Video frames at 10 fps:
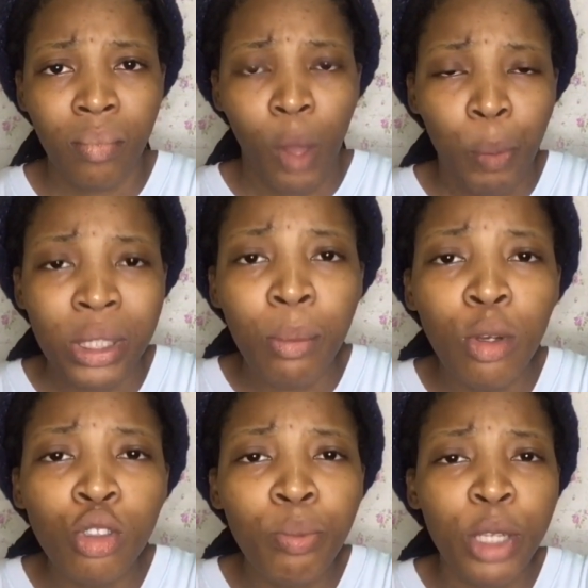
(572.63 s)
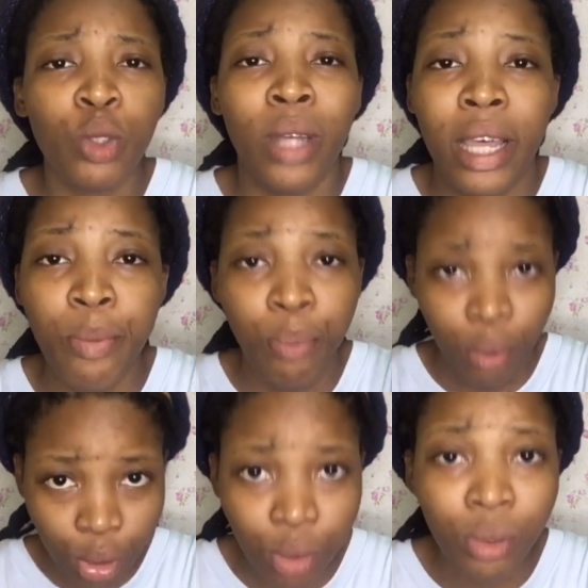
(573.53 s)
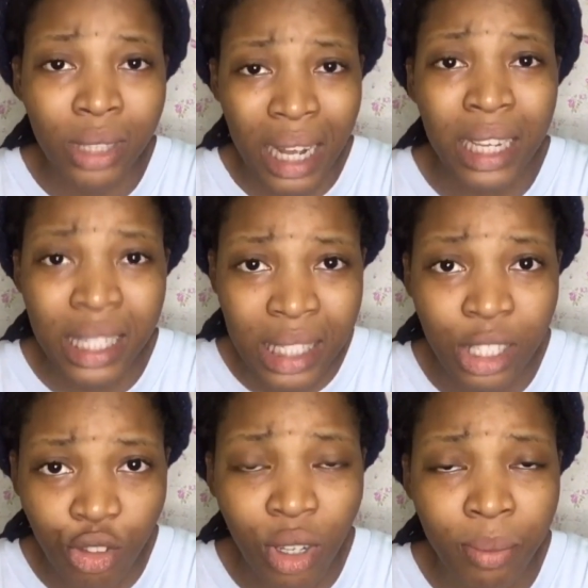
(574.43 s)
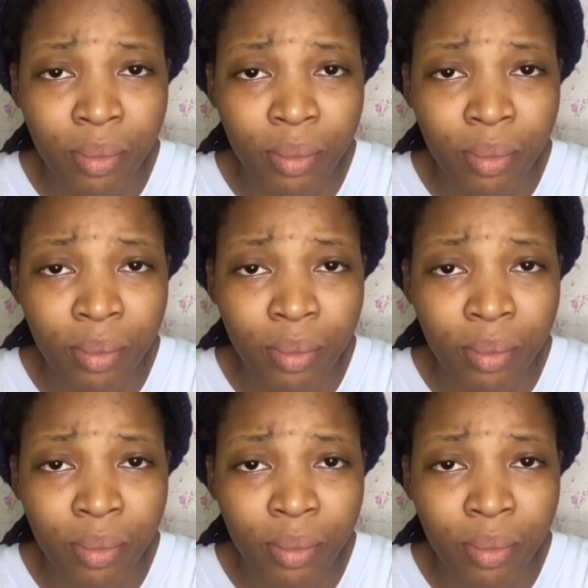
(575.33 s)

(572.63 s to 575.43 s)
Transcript: But I'm going to make sure that he pursues his dream.